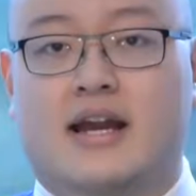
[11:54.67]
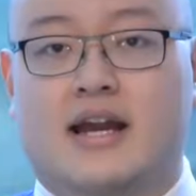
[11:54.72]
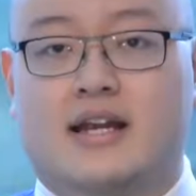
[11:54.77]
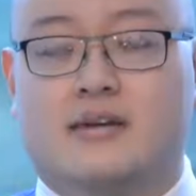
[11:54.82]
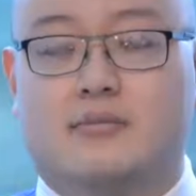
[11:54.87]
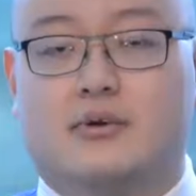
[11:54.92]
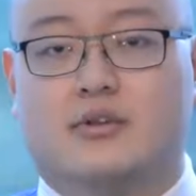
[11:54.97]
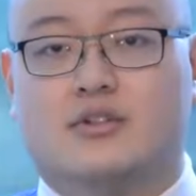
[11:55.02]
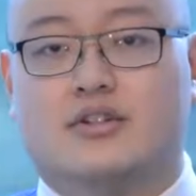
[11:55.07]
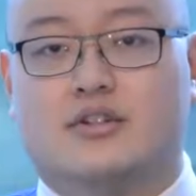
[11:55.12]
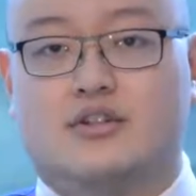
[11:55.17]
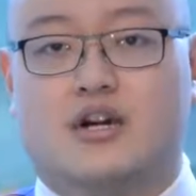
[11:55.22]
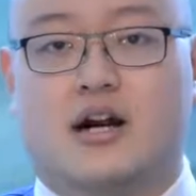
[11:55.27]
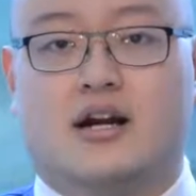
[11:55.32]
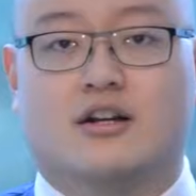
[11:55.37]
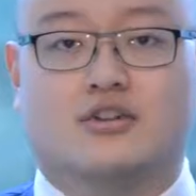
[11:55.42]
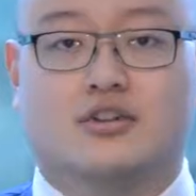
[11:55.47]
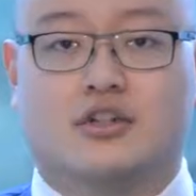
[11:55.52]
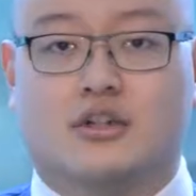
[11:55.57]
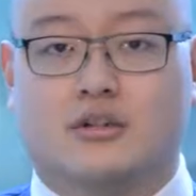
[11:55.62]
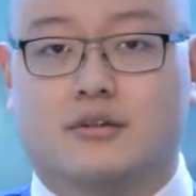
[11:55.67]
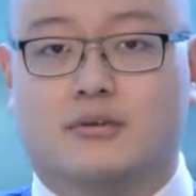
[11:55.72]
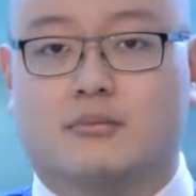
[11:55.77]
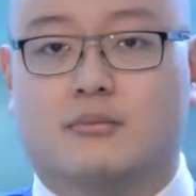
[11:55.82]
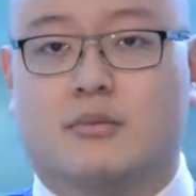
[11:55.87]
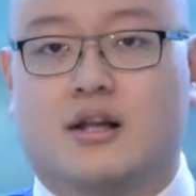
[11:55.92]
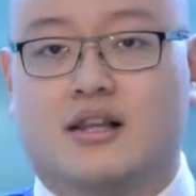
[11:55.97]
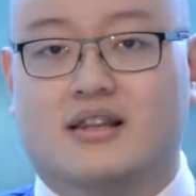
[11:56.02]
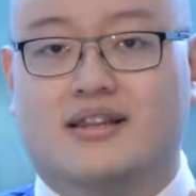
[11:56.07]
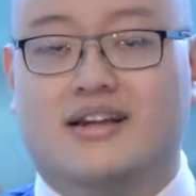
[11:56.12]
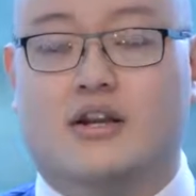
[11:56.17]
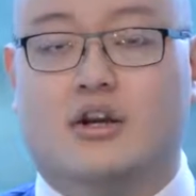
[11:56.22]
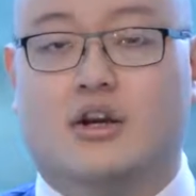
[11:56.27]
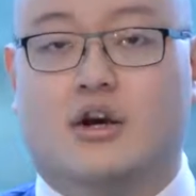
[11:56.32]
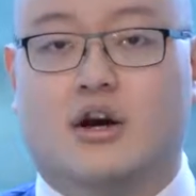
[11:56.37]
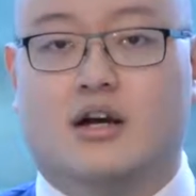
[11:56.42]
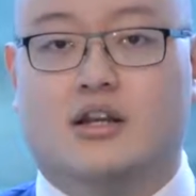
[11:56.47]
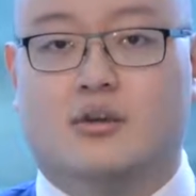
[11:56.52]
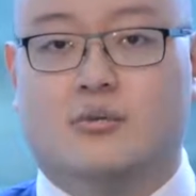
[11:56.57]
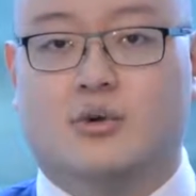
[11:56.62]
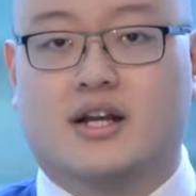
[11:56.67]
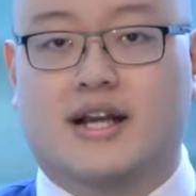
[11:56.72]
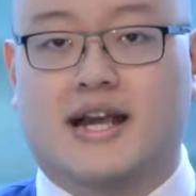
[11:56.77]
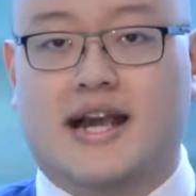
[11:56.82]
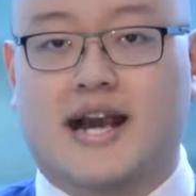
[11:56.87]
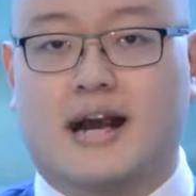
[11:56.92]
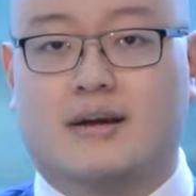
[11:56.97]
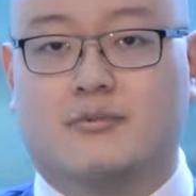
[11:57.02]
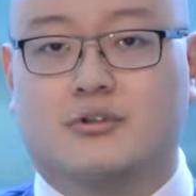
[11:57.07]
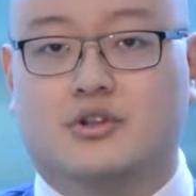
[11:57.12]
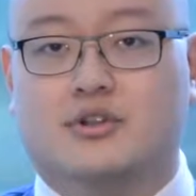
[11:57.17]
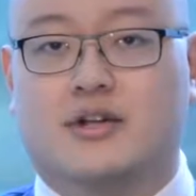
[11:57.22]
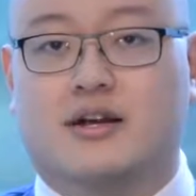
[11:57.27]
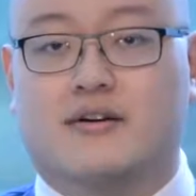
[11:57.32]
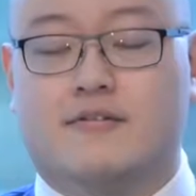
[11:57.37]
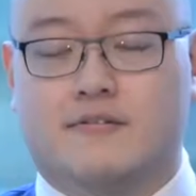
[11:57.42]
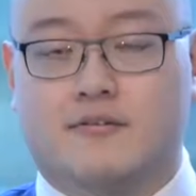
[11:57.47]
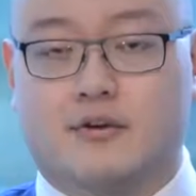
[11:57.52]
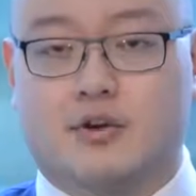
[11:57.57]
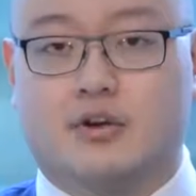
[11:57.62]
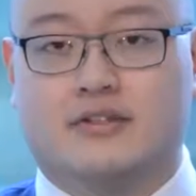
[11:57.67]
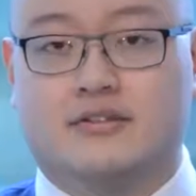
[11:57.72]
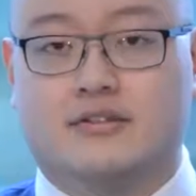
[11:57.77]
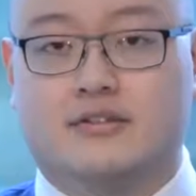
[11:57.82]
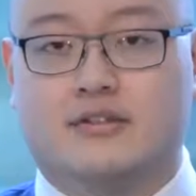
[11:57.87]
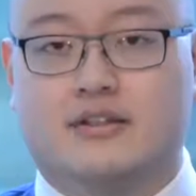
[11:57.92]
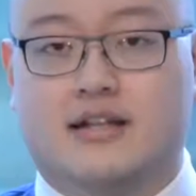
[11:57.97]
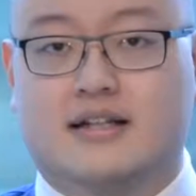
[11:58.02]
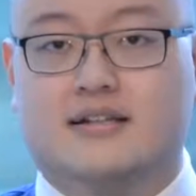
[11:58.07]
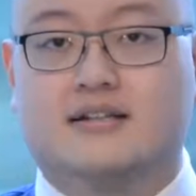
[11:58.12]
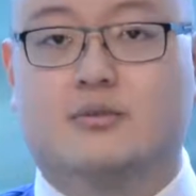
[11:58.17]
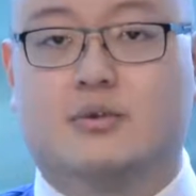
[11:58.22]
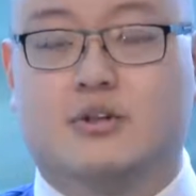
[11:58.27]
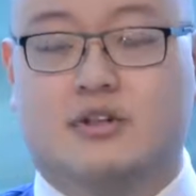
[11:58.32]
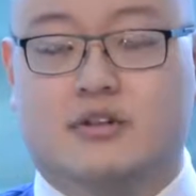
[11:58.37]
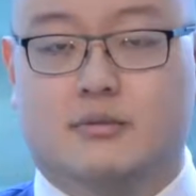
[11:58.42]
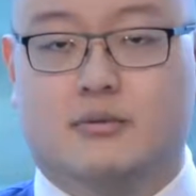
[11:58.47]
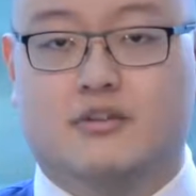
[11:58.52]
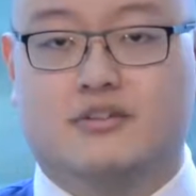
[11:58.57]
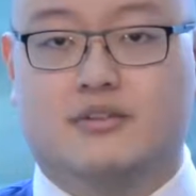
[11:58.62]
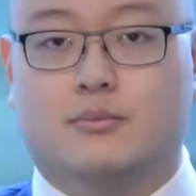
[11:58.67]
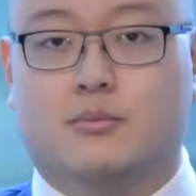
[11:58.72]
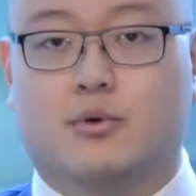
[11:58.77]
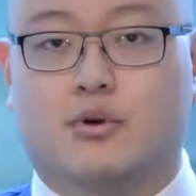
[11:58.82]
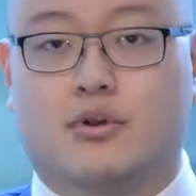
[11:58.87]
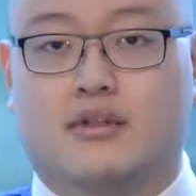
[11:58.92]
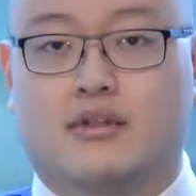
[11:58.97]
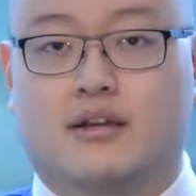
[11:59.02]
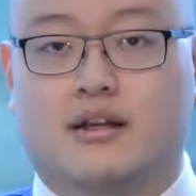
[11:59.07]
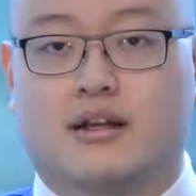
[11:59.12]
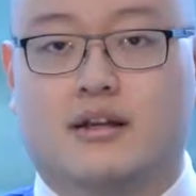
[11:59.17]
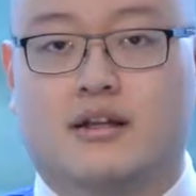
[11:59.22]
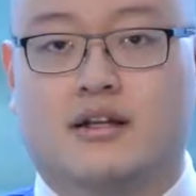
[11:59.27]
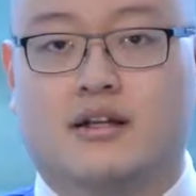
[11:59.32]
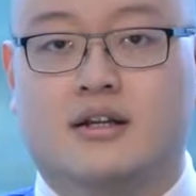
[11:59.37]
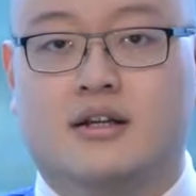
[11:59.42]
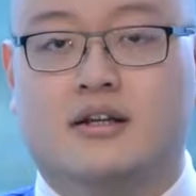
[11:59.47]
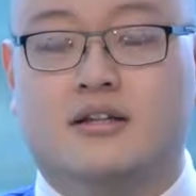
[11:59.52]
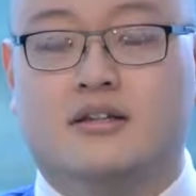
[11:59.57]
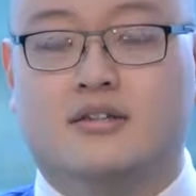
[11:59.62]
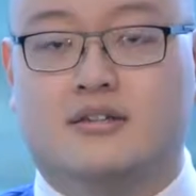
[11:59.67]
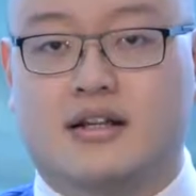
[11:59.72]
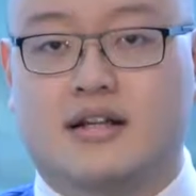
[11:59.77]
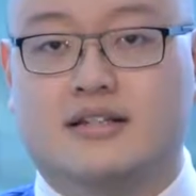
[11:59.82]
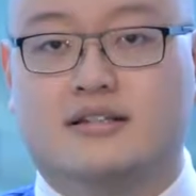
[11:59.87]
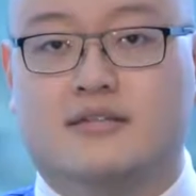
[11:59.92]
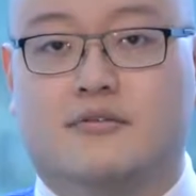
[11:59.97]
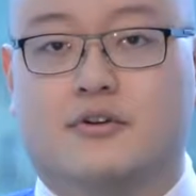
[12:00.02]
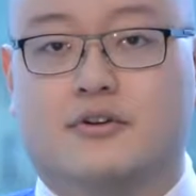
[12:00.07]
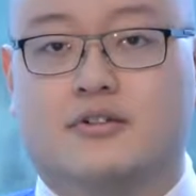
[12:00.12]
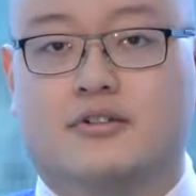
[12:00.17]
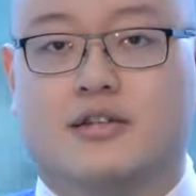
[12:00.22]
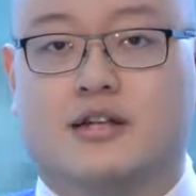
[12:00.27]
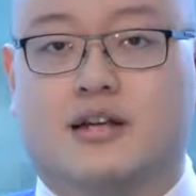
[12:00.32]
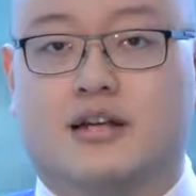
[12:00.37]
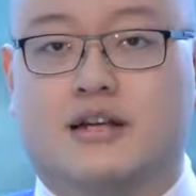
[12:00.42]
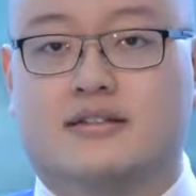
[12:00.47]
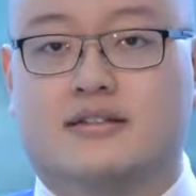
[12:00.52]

and be able to indoctrinate them later on. You want to capture that first. That's really the most important thing. So that's the first thing.